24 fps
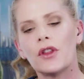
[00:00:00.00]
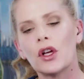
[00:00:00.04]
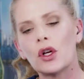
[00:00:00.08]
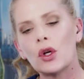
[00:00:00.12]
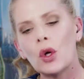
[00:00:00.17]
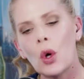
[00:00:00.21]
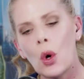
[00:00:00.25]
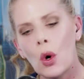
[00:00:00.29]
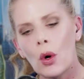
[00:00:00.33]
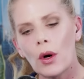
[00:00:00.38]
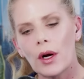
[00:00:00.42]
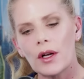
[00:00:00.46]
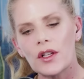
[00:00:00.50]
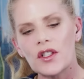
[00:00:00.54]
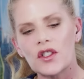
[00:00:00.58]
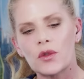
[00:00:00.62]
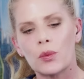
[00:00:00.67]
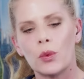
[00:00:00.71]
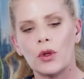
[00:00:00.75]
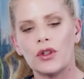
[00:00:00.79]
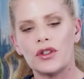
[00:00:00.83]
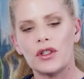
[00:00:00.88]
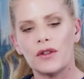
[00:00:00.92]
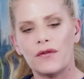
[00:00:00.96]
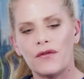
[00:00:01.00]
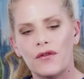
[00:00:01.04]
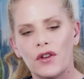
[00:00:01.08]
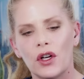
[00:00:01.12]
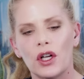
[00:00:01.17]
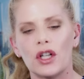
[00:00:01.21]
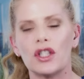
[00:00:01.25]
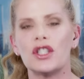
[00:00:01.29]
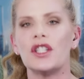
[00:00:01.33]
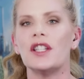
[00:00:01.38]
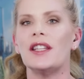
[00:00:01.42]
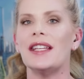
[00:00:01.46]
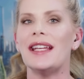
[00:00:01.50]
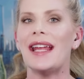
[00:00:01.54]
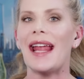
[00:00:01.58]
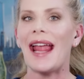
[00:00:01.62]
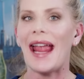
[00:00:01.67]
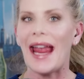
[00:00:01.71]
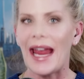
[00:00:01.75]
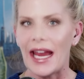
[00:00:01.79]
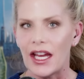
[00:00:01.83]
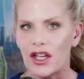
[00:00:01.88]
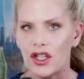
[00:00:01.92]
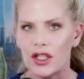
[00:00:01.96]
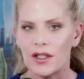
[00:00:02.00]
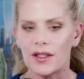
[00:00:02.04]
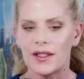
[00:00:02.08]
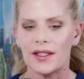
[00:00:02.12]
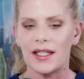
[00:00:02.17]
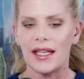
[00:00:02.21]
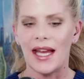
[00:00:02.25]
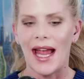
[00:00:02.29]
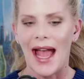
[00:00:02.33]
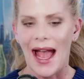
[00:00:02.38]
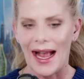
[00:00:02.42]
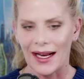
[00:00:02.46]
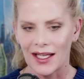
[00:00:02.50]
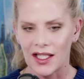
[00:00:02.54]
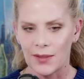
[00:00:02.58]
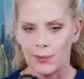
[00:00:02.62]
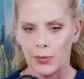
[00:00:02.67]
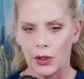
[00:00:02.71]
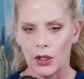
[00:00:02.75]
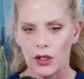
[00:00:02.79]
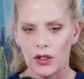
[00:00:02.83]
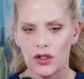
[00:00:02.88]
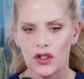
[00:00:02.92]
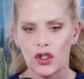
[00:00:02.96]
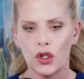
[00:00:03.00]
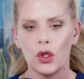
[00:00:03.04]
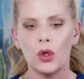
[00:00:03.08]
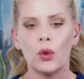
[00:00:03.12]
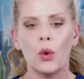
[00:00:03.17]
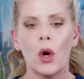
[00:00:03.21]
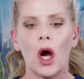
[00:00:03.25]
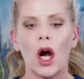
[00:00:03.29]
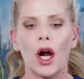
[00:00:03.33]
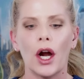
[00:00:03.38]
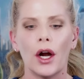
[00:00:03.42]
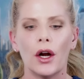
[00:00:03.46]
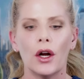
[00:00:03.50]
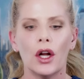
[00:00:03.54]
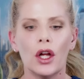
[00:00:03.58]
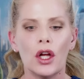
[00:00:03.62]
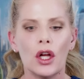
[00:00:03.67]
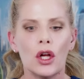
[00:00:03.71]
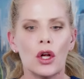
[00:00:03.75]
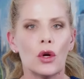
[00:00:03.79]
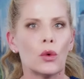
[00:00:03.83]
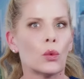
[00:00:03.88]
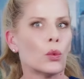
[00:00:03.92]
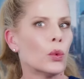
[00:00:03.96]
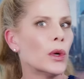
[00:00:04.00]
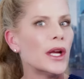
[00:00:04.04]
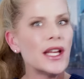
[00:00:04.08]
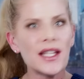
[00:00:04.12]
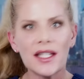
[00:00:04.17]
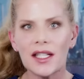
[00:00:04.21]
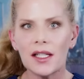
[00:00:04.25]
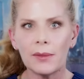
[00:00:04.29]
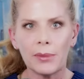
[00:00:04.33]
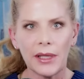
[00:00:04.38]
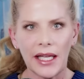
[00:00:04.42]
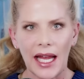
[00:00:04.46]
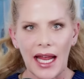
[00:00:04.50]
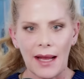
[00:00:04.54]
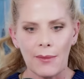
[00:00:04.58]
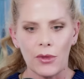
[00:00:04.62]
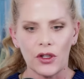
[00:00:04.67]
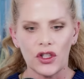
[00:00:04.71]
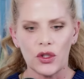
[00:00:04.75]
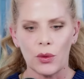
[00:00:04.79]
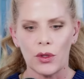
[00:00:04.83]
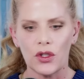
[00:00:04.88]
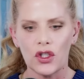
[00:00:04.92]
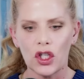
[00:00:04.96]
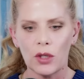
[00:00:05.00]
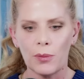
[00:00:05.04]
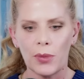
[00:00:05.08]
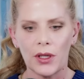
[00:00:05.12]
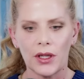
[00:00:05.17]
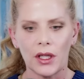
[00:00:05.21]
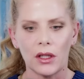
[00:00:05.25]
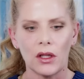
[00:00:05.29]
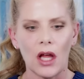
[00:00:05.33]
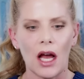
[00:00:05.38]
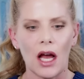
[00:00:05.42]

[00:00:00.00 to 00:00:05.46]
the courts will defer to the agency experts who are reasonably able to interpret the